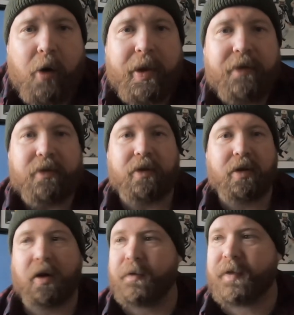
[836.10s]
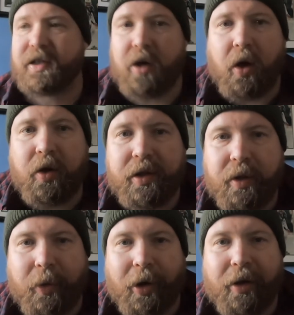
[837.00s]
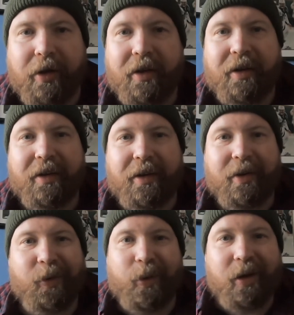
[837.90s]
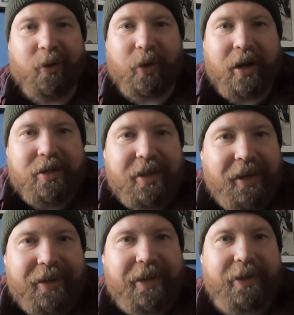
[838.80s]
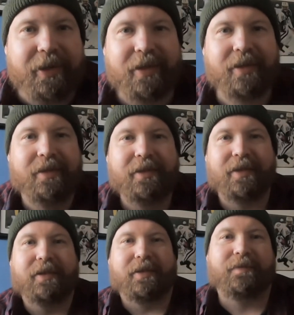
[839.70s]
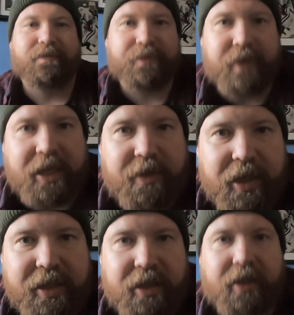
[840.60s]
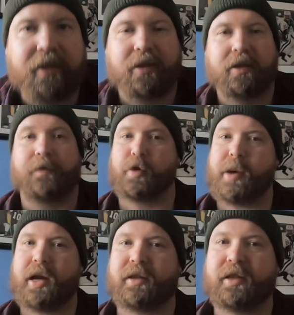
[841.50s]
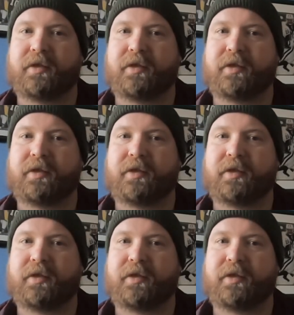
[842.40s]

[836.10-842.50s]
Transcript: and, fix a hole in the wall. What else are you going to do? Thanks for listening. If you made it this